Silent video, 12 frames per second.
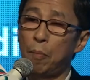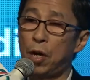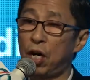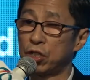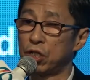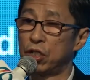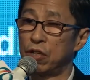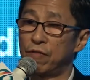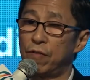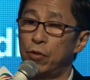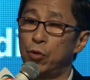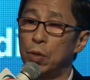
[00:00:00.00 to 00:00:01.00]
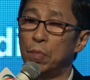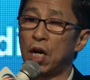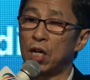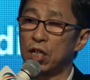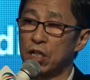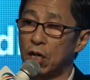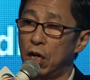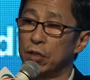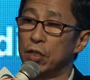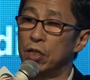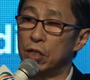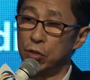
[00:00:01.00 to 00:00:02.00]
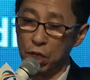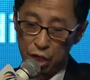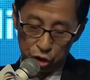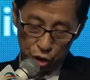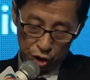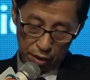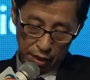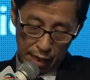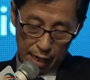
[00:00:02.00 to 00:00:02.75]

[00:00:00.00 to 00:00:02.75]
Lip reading: positive remark on the relation.